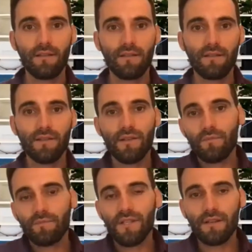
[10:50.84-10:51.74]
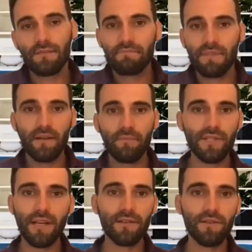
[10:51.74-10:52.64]
So to kind of
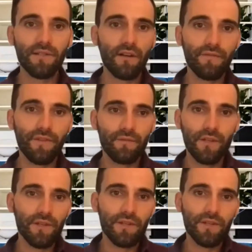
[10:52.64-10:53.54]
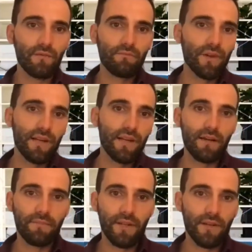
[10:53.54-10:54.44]
protect yourself, you just don't bring it
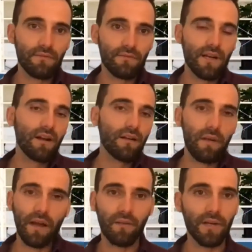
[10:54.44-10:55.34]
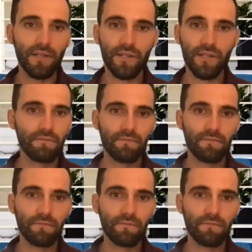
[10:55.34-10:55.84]
up. You don't talk about it much.